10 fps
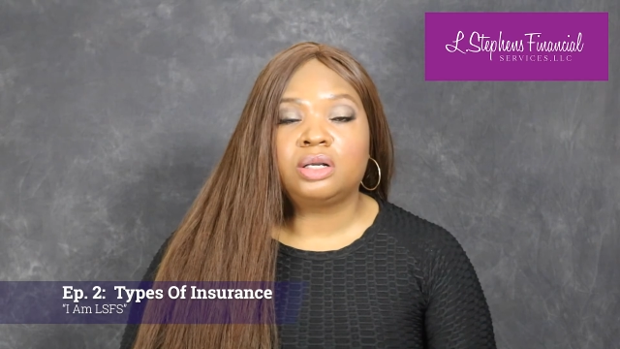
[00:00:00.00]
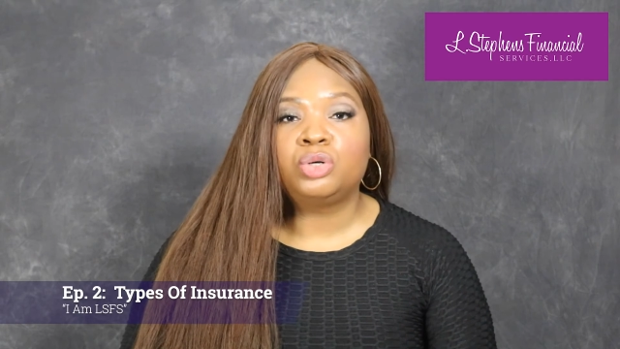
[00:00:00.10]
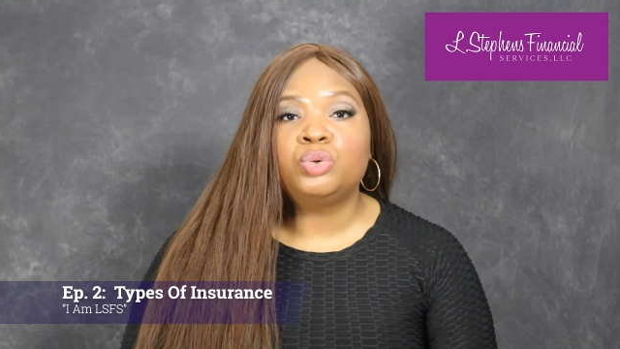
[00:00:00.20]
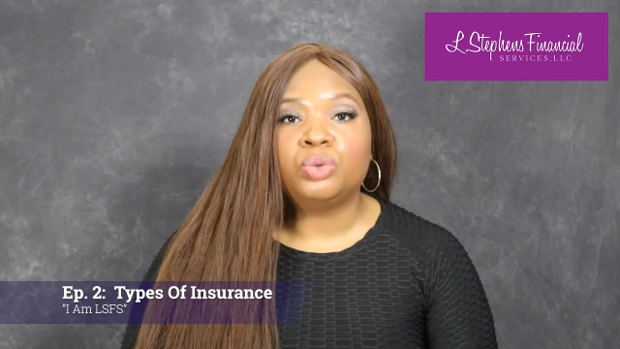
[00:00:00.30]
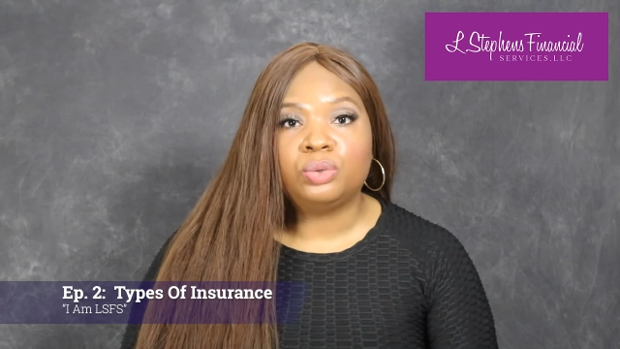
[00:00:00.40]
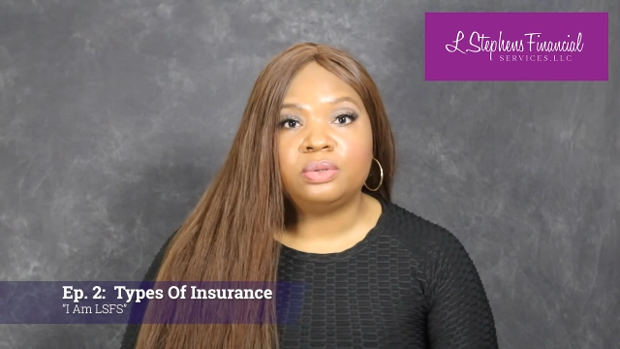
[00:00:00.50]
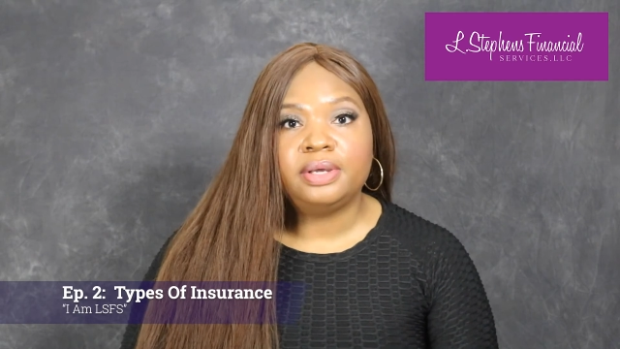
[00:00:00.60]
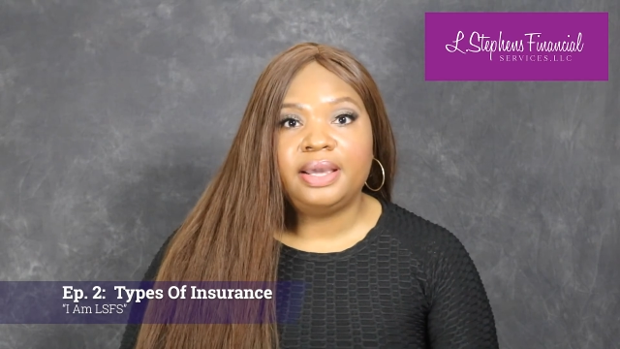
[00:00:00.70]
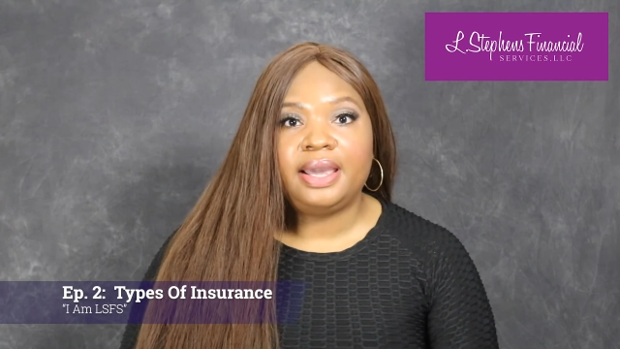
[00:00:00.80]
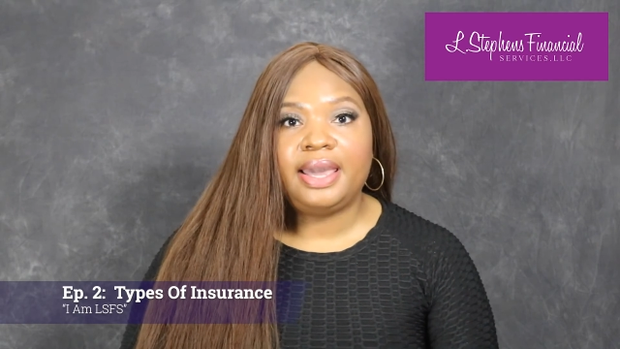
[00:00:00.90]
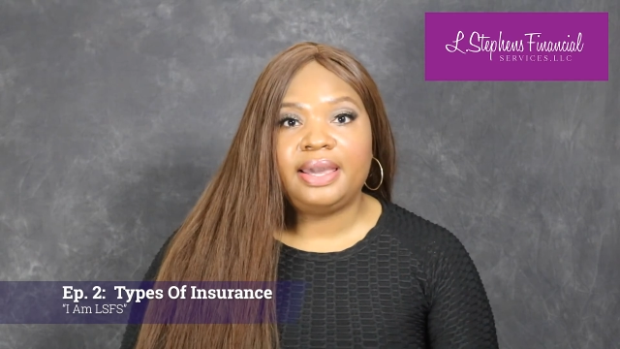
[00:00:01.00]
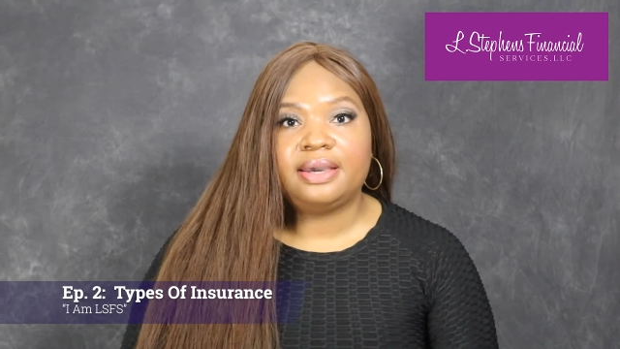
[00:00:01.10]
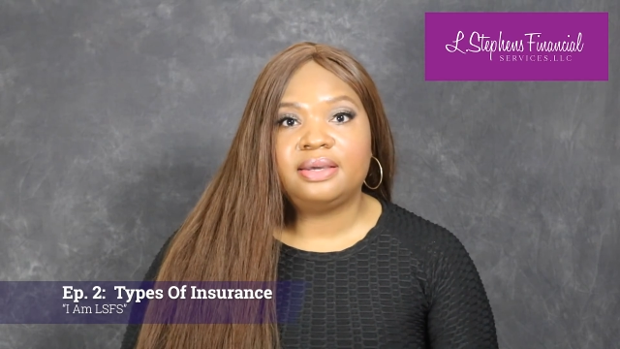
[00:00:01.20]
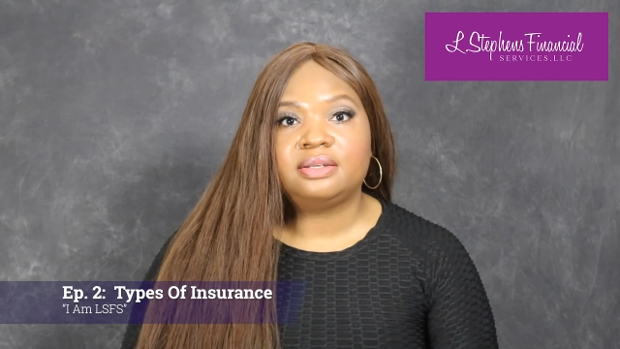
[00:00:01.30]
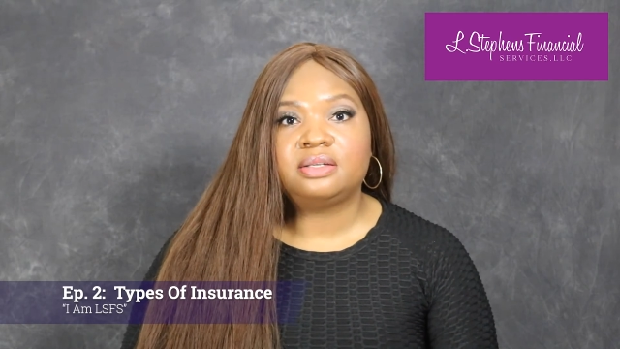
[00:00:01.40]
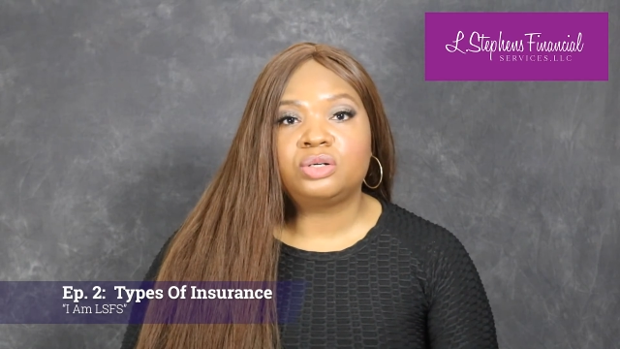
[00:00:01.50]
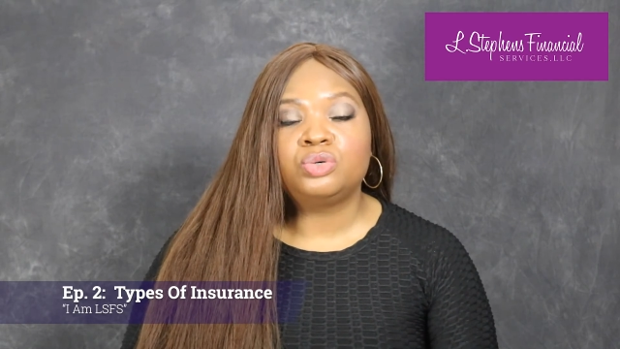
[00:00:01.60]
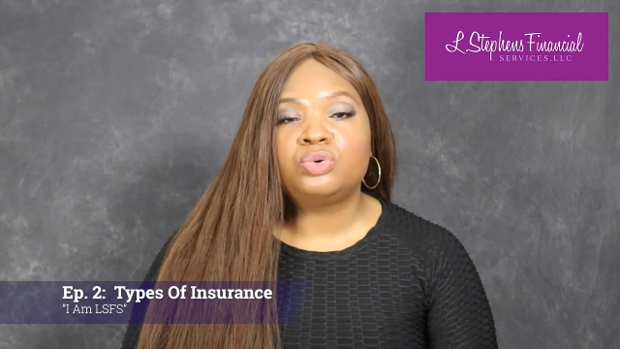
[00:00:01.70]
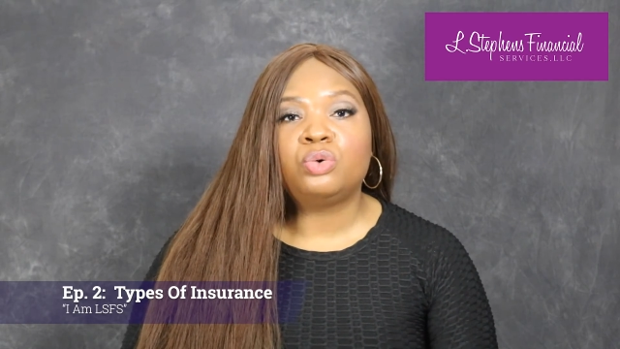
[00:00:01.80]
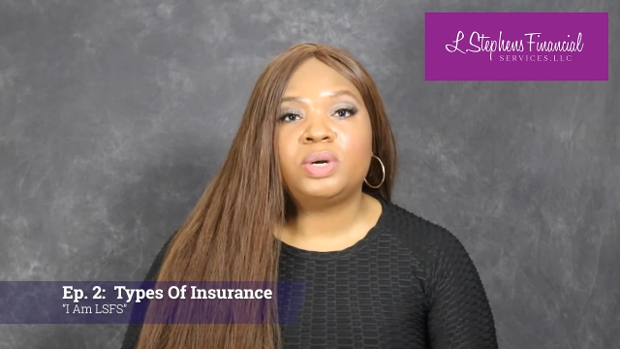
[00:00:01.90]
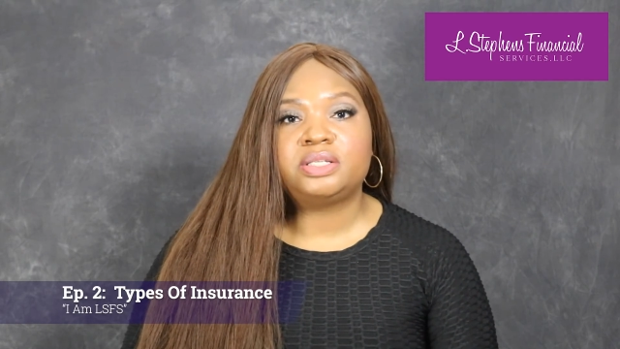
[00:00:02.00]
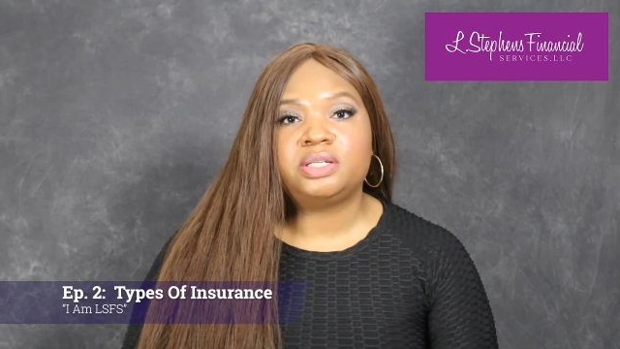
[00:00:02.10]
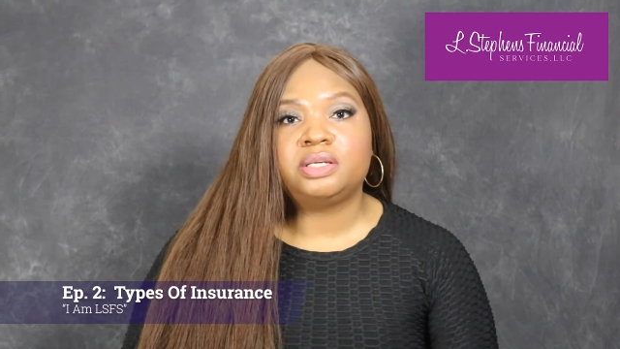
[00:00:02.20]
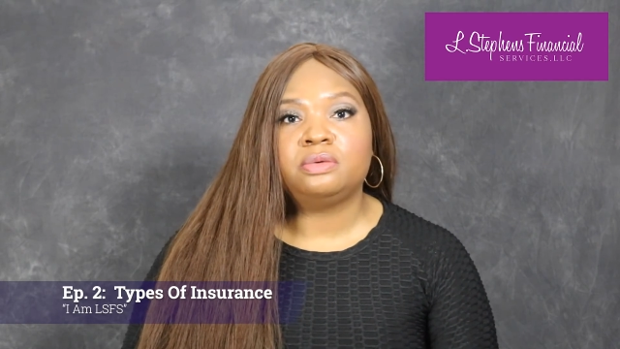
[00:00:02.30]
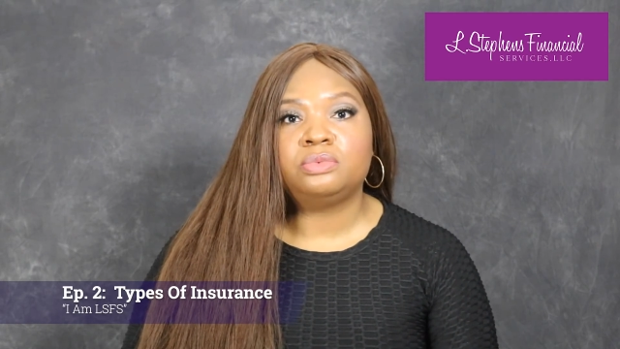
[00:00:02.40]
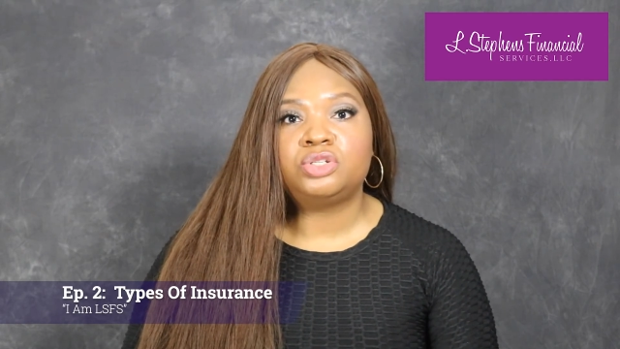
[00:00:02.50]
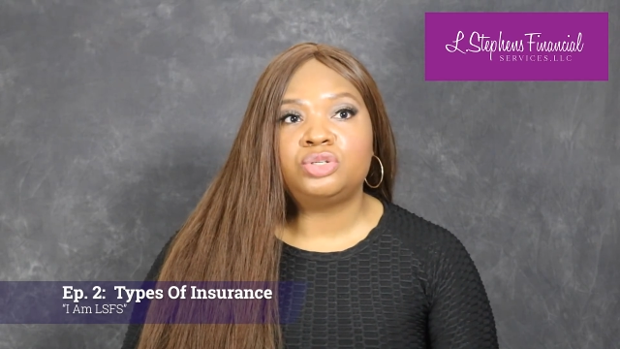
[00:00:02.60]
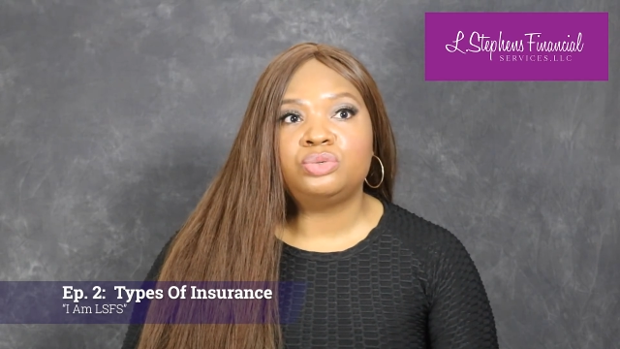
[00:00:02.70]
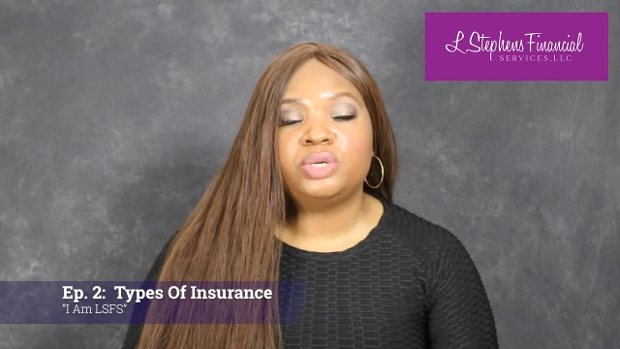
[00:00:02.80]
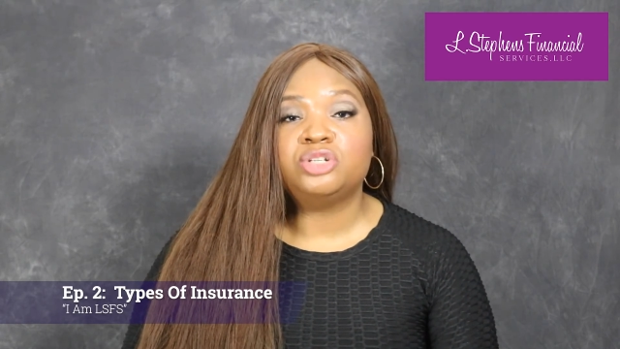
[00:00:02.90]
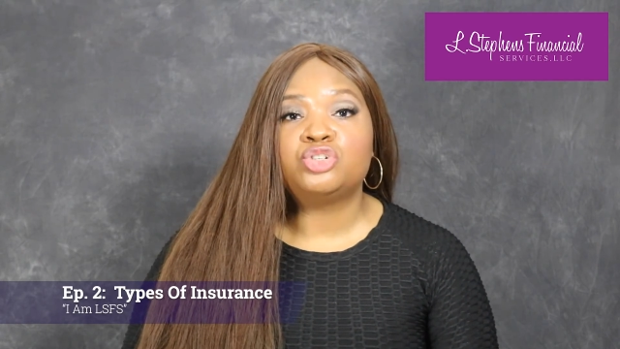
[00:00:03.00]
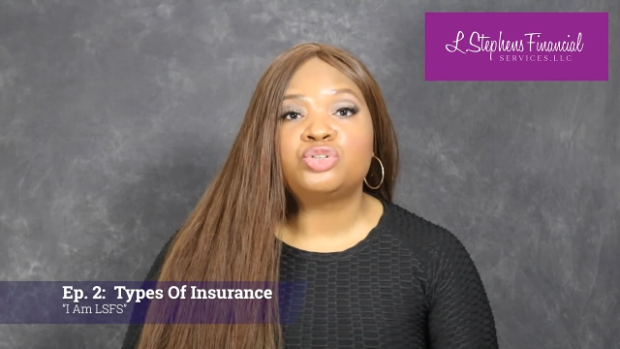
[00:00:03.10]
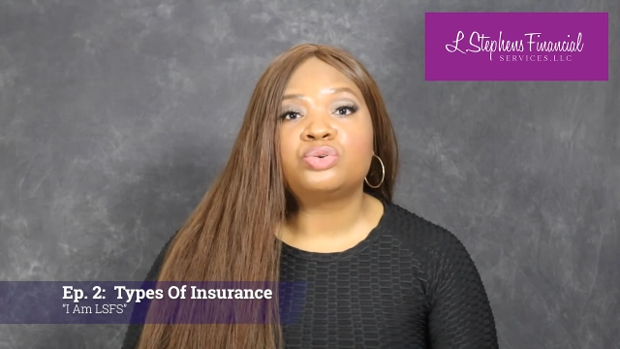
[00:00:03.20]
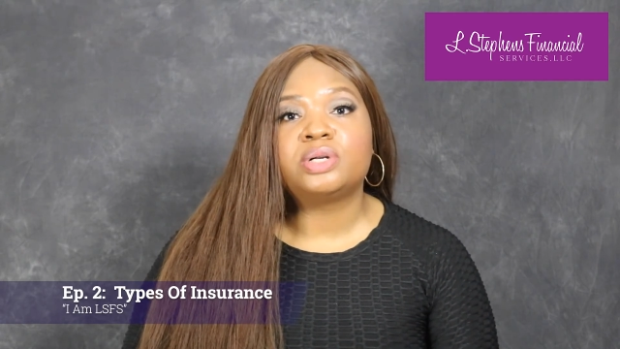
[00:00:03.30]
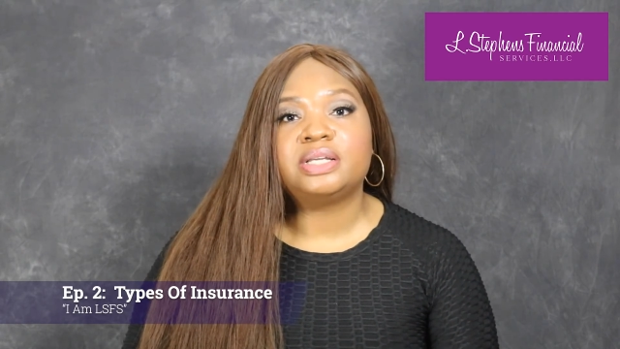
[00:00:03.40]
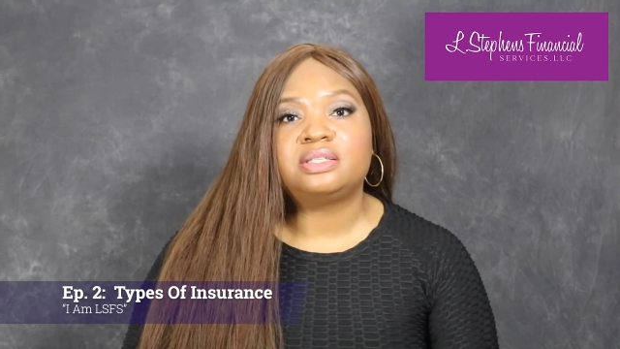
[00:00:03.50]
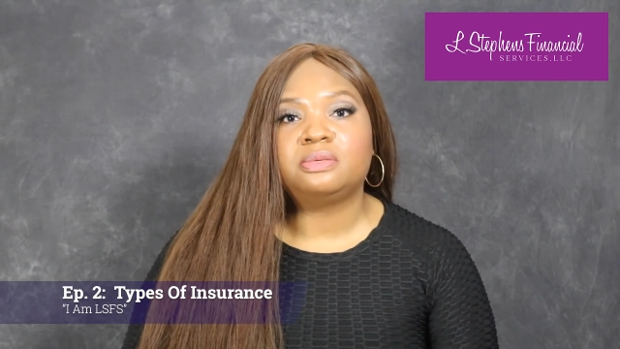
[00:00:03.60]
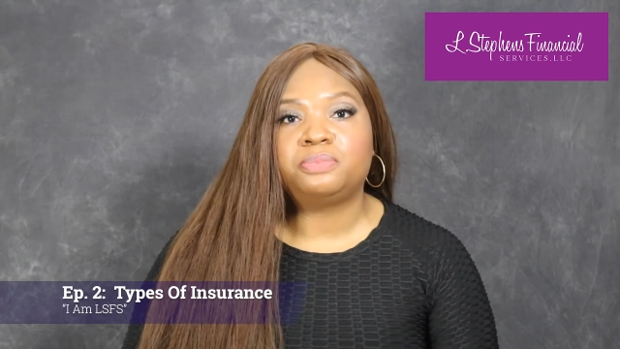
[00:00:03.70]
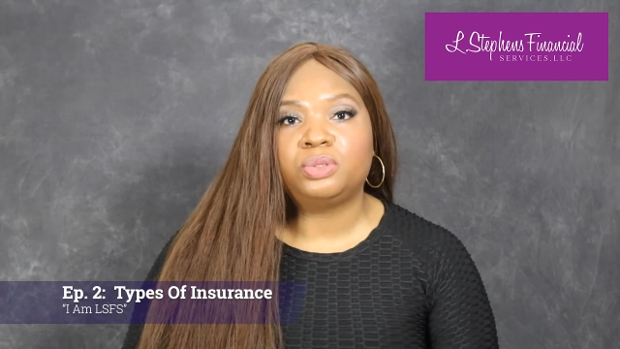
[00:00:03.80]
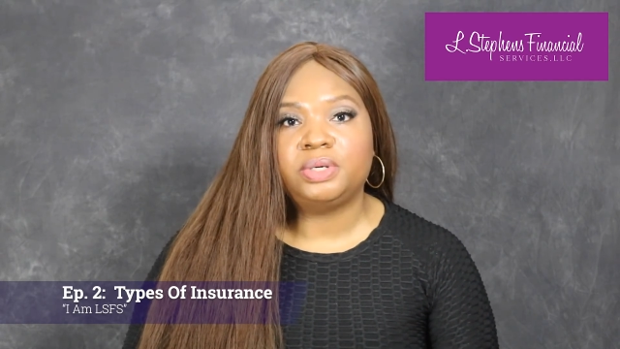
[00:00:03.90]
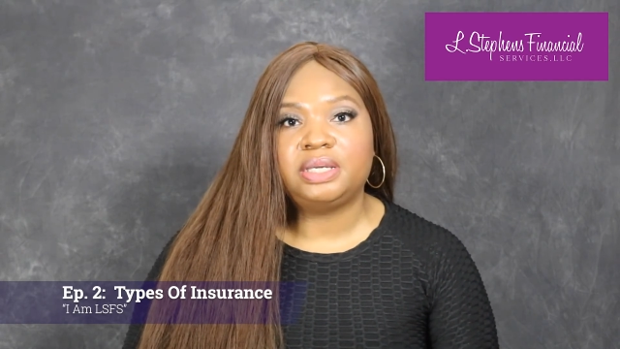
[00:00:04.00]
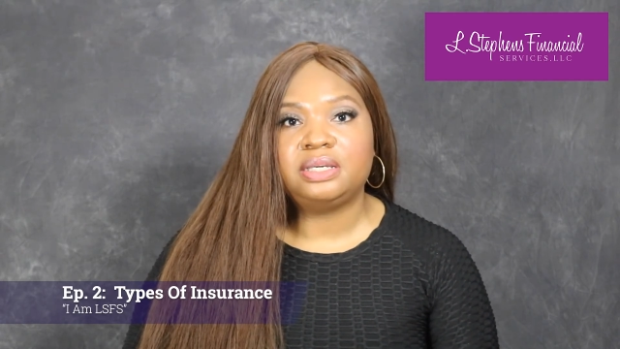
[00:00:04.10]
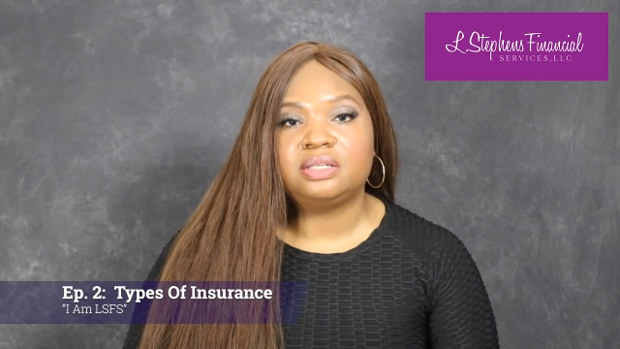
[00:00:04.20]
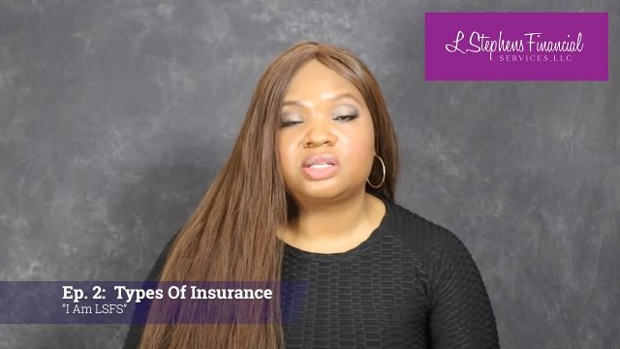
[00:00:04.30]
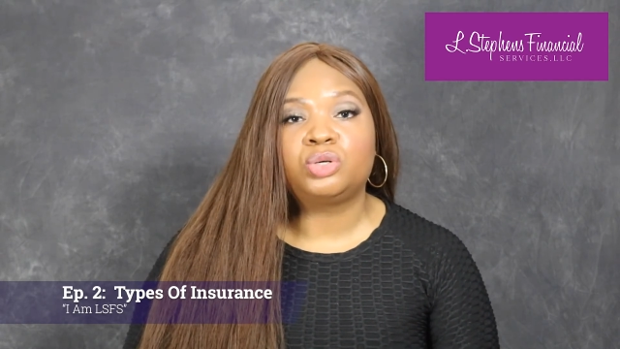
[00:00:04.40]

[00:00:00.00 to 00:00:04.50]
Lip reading: Google, and Google wants to insure its employees.